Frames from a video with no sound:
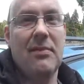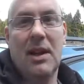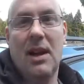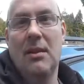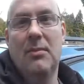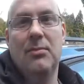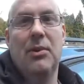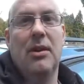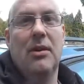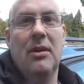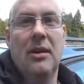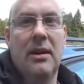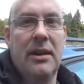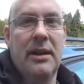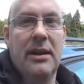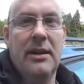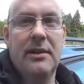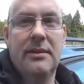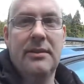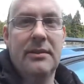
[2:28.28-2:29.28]
I'm not like
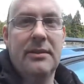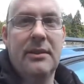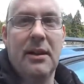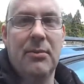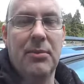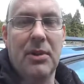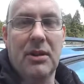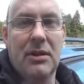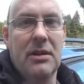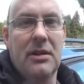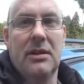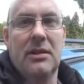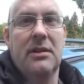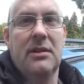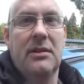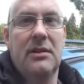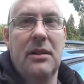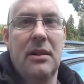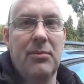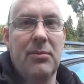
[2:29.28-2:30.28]
that. I'm not going
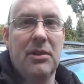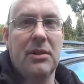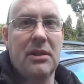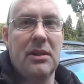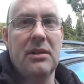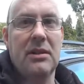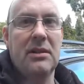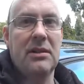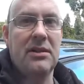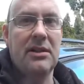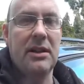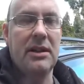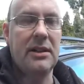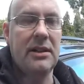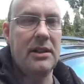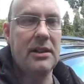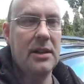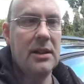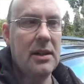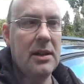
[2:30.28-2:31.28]
to say.
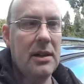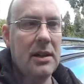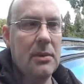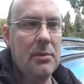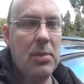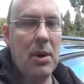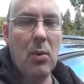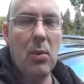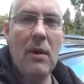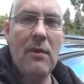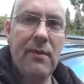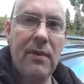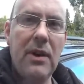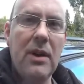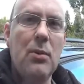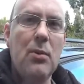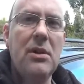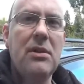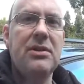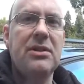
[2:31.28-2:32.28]
But one thing
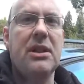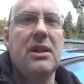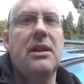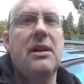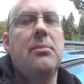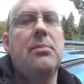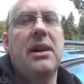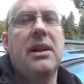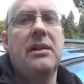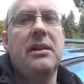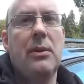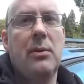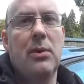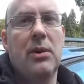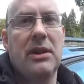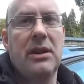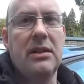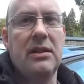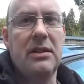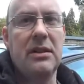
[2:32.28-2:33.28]
I will say about
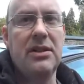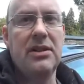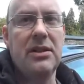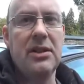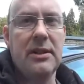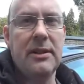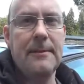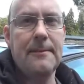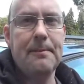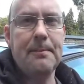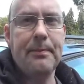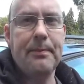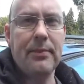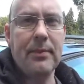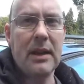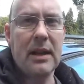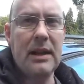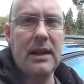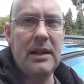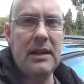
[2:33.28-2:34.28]
Networking DJ
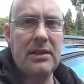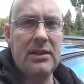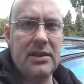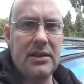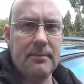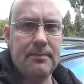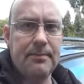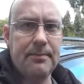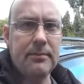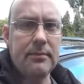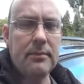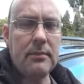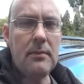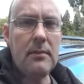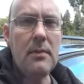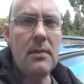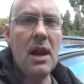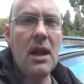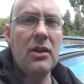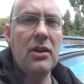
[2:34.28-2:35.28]
is
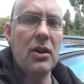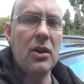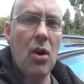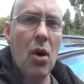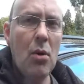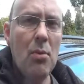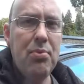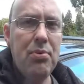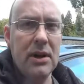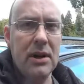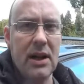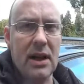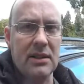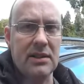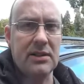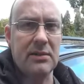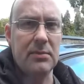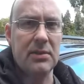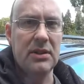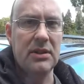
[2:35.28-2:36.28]
the corporate
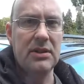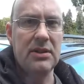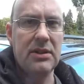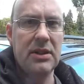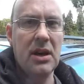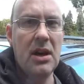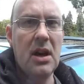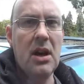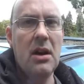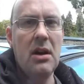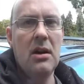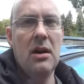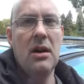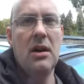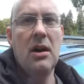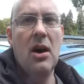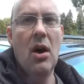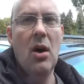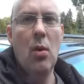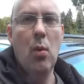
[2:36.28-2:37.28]
customers
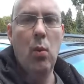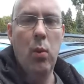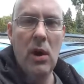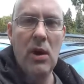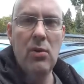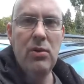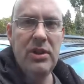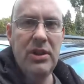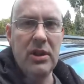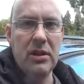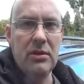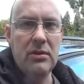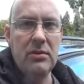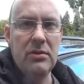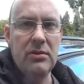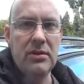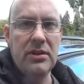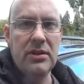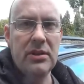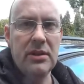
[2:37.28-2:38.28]
will
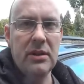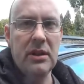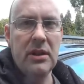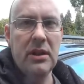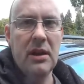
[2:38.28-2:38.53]
use